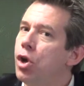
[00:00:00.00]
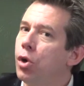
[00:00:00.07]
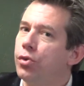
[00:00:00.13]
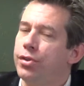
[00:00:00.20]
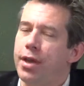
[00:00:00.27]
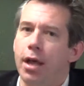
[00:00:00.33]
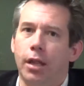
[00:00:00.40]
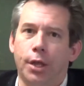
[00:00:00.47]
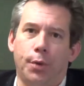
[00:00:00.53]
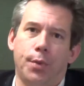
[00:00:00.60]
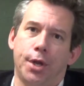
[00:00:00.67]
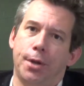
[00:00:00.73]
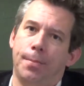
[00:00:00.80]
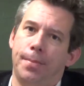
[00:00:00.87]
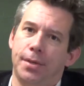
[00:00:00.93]
no telling
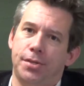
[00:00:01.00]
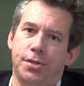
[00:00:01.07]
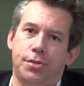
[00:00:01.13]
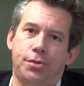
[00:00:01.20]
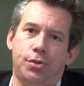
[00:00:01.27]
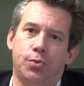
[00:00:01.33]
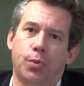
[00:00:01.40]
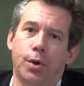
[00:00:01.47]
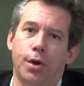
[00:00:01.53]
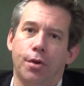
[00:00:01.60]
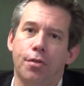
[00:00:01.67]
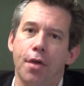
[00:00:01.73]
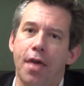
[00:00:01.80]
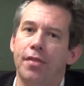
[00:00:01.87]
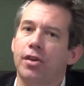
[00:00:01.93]
what your business is
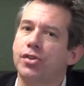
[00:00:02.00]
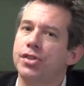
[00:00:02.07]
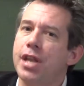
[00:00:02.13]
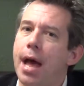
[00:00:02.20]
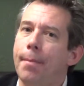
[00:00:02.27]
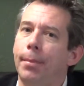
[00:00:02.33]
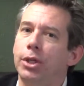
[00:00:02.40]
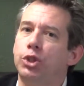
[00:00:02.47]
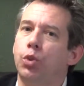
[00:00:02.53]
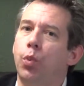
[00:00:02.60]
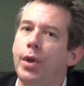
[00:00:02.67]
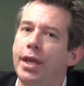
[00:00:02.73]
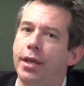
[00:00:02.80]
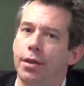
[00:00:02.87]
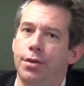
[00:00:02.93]
worth, and there's not much
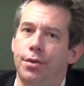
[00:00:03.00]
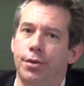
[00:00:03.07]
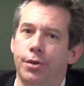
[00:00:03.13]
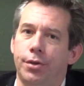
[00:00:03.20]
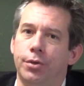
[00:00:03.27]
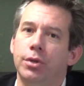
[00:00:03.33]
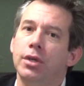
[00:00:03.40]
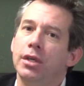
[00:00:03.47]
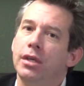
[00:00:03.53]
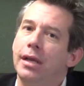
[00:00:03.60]
we can do